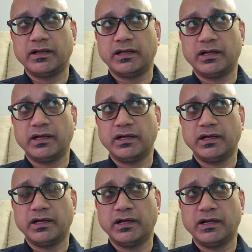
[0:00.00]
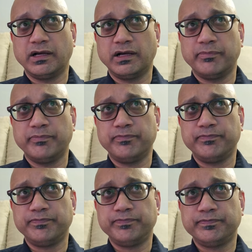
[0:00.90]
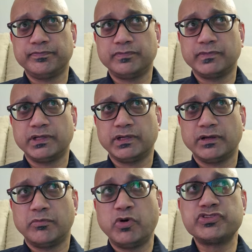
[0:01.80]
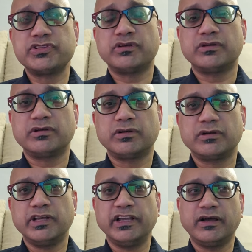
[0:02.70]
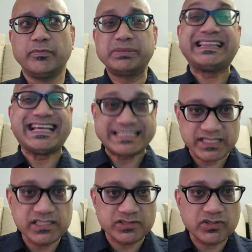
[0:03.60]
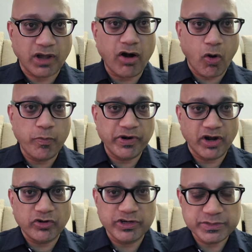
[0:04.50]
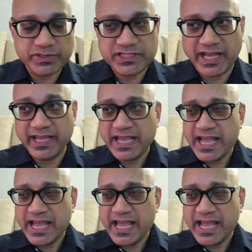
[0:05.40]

uh, uh, uh, um, most places are open on Christmas Day.